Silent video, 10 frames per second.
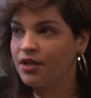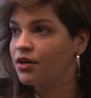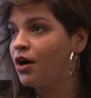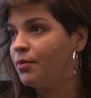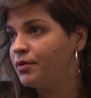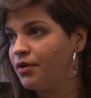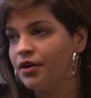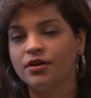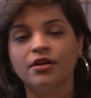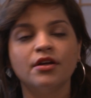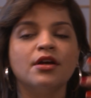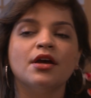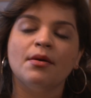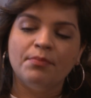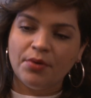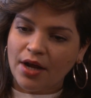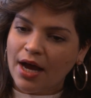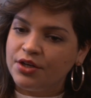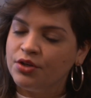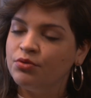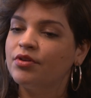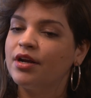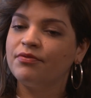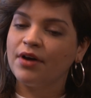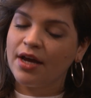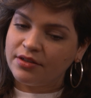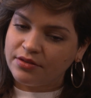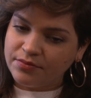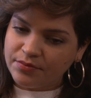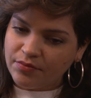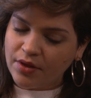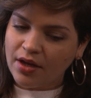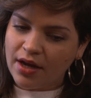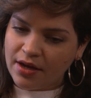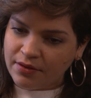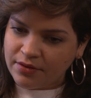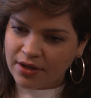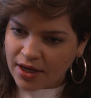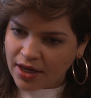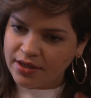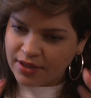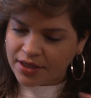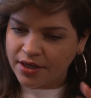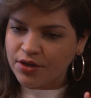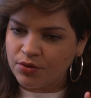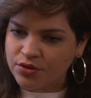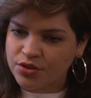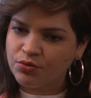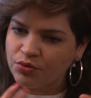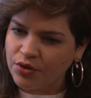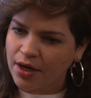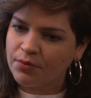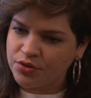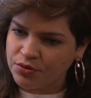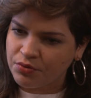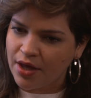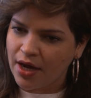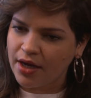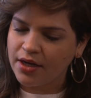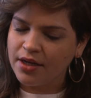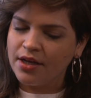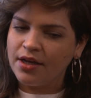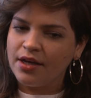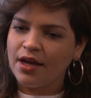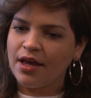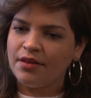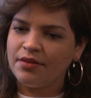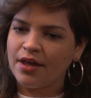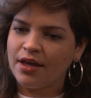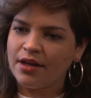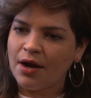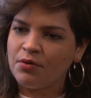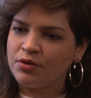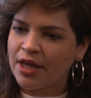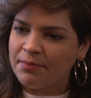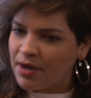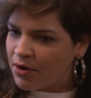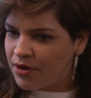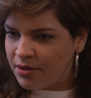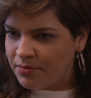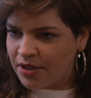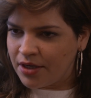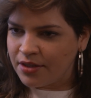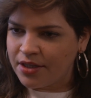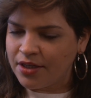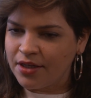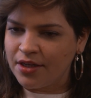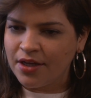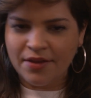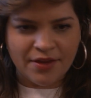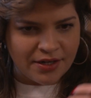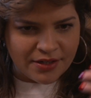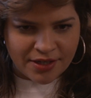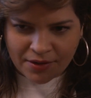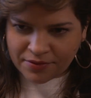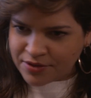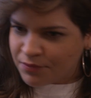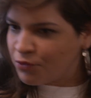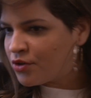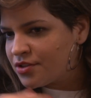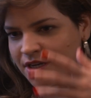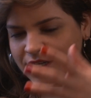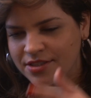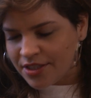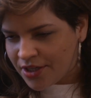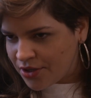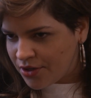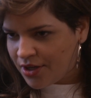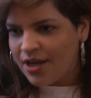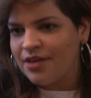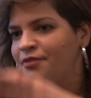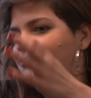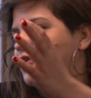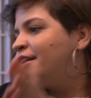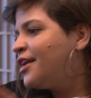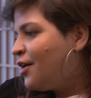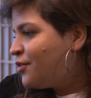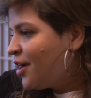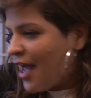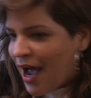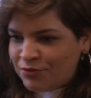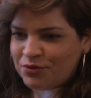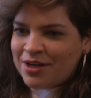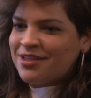being a copywriter, but I knew that if I didn't go to school, that I would do that, and that I would get married immediately, and then get divorced the next year, and then find out after I